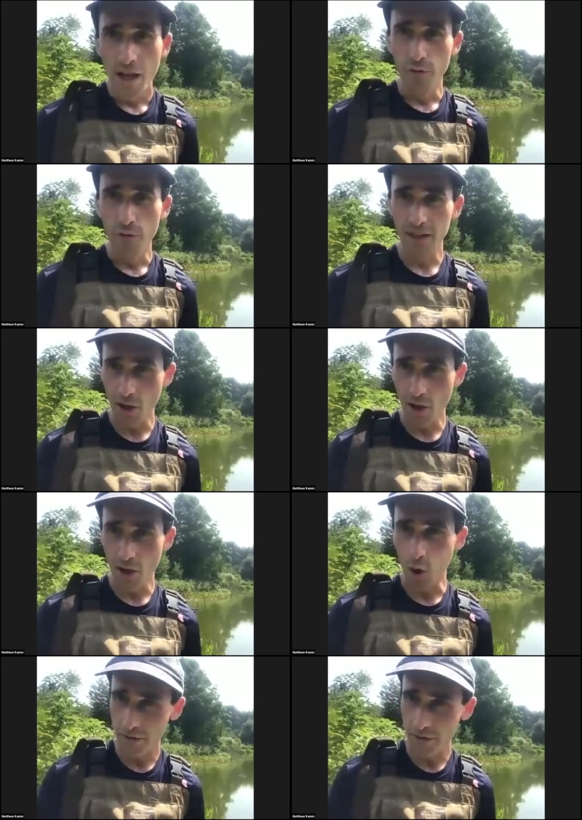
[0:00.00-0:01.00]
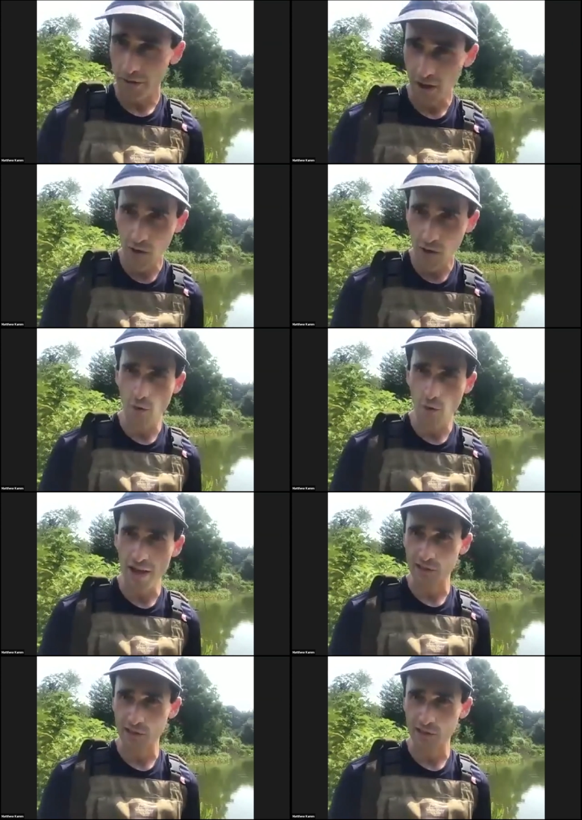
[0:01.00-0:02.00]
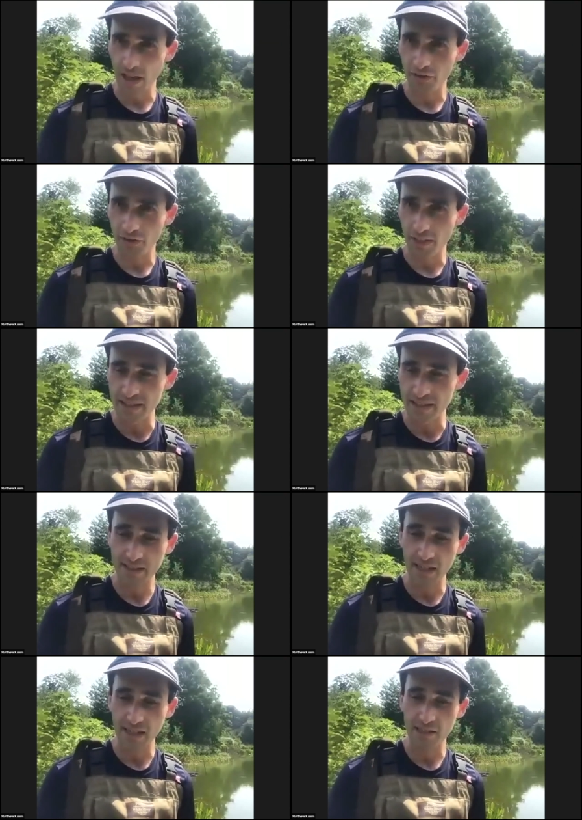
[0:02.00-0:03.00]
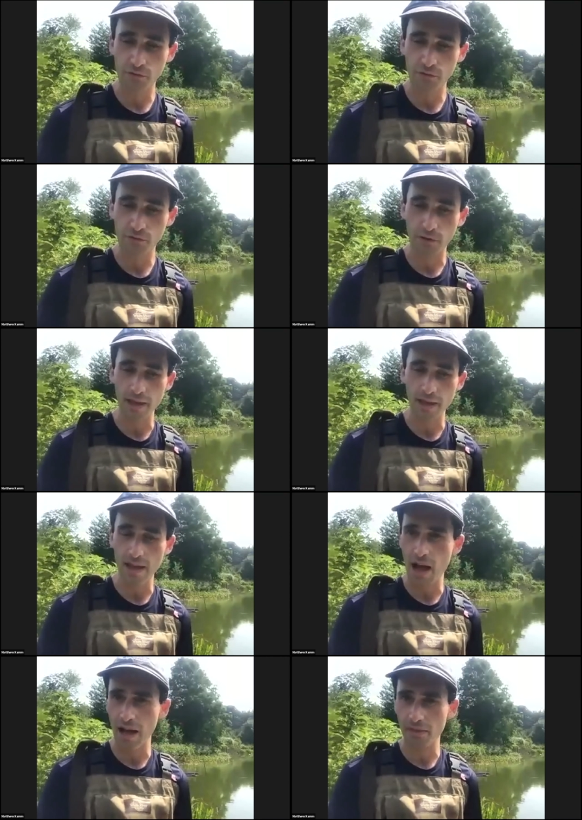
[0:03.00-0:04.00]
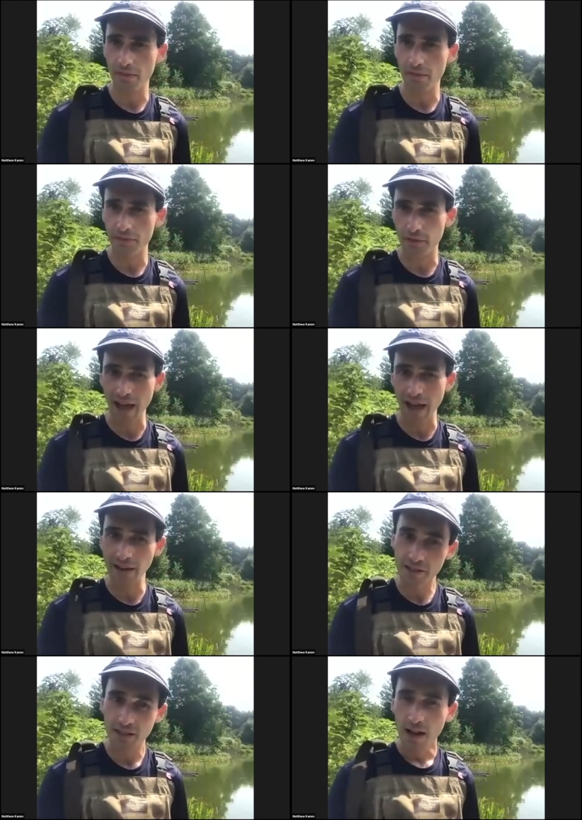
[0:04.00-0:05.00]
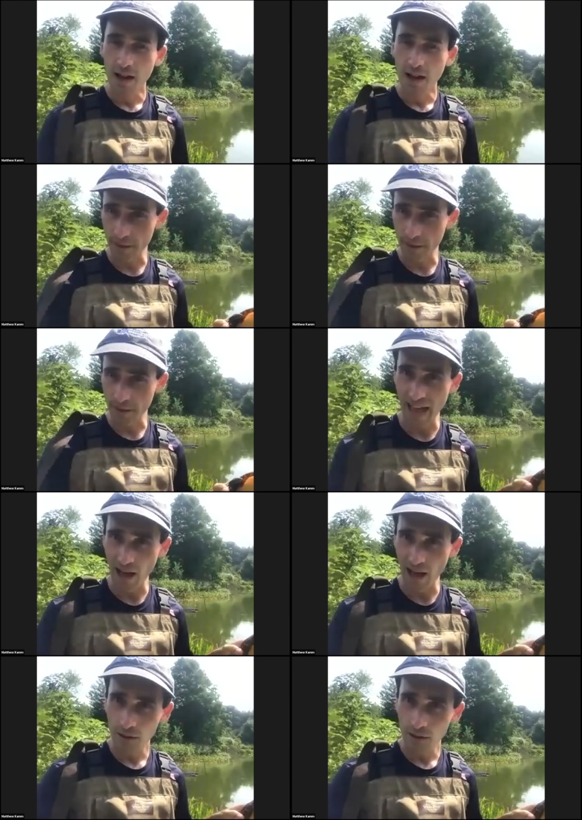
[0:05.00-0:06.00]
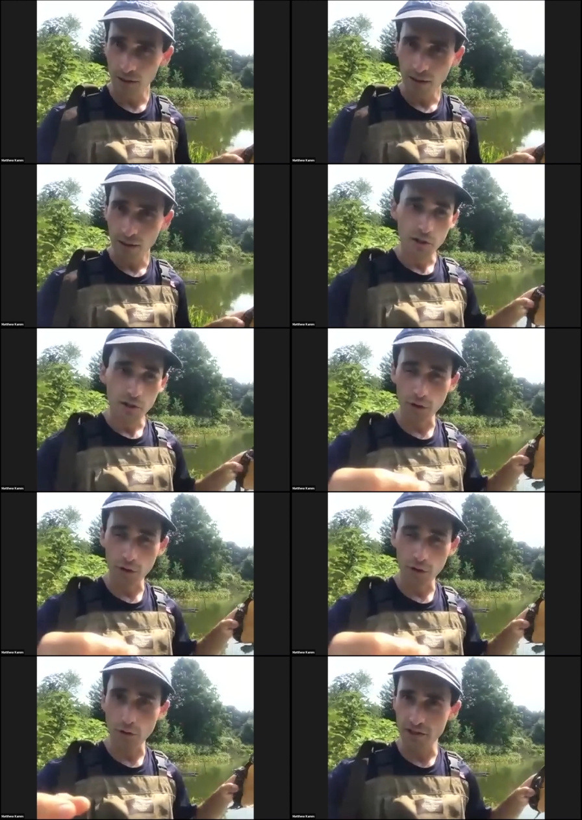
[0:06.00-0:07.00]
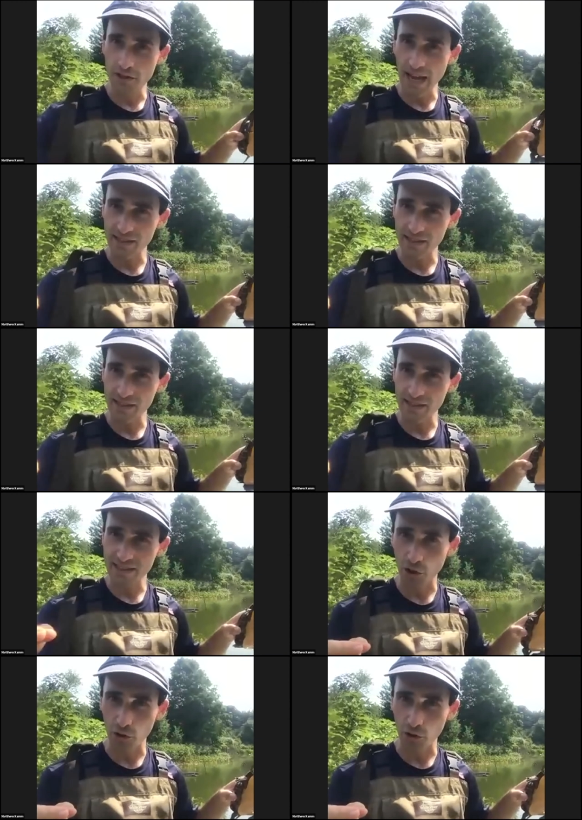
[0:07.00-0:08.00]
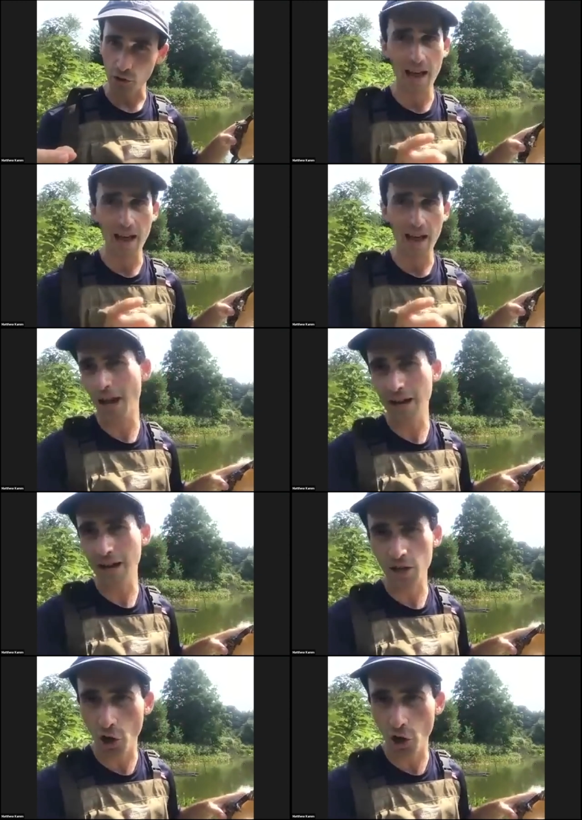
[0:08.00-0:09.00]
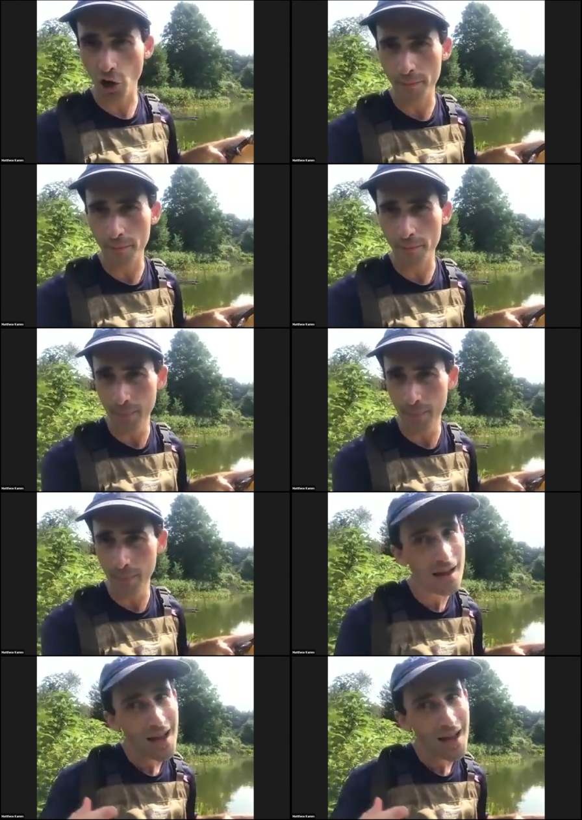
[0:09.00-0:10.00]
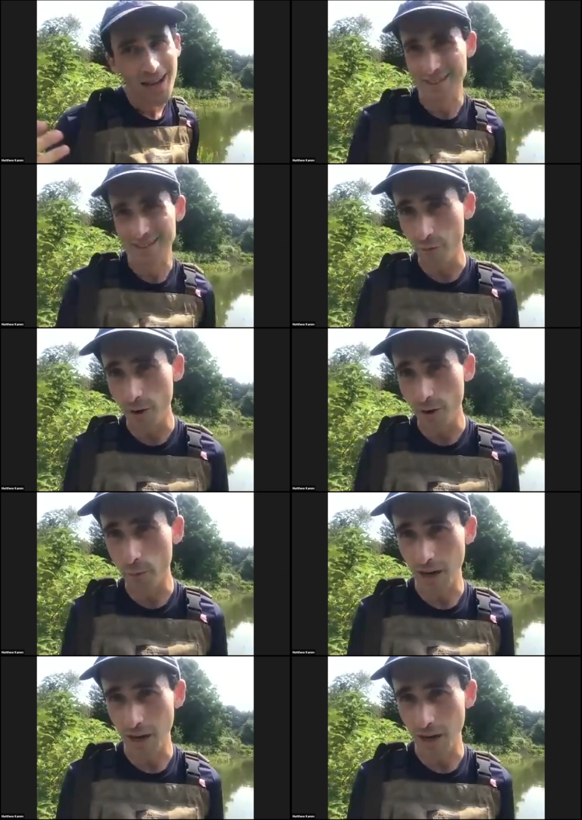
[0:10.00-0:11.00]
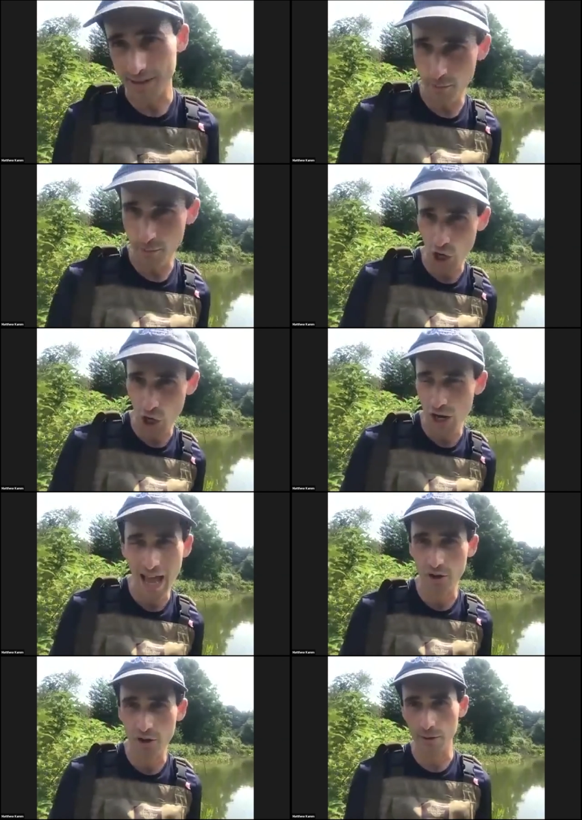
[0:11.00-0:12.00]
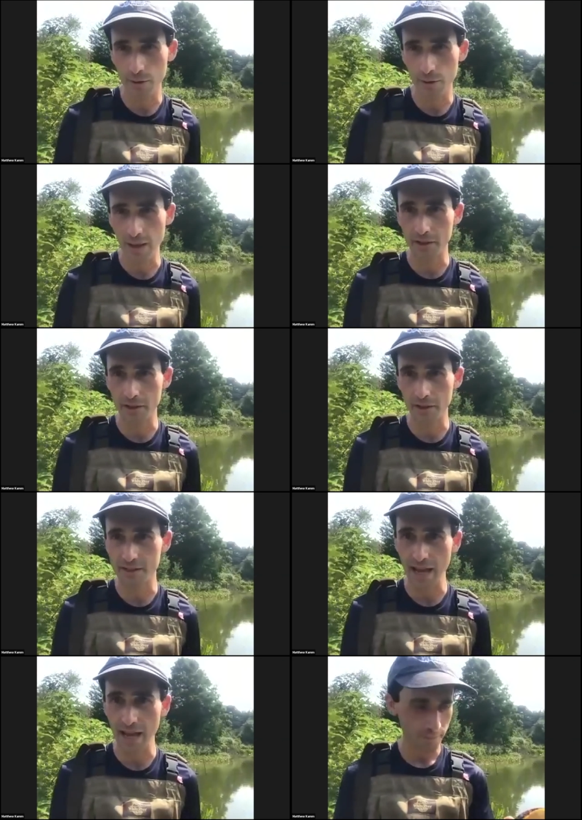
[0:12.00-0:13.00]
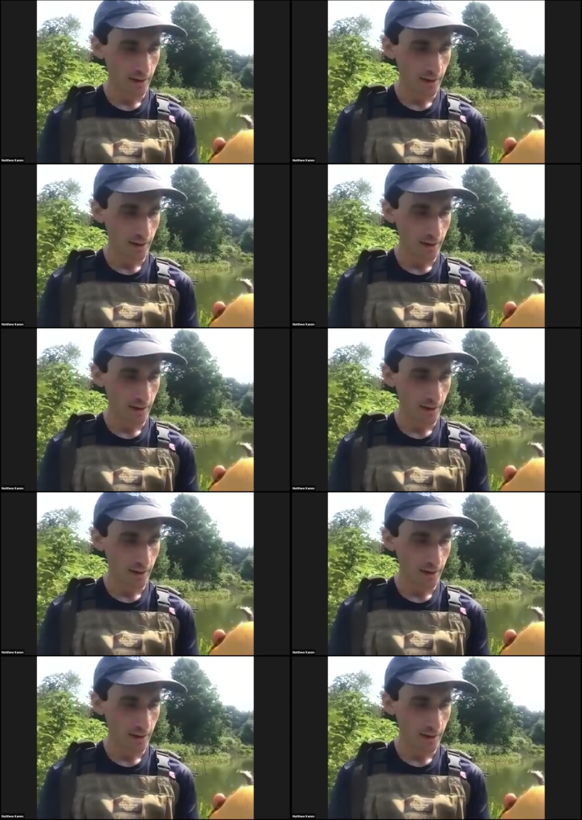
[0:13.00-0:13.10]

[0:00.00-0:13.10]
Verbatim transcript: Really, the only thing you can do is look at the distance from the, uh, the vent on the tail. So if you, if you take a snapping turtle's tail, I'm not gonna show you on the baby because it's not reproductively mature yet. You're not gonna be able to see it.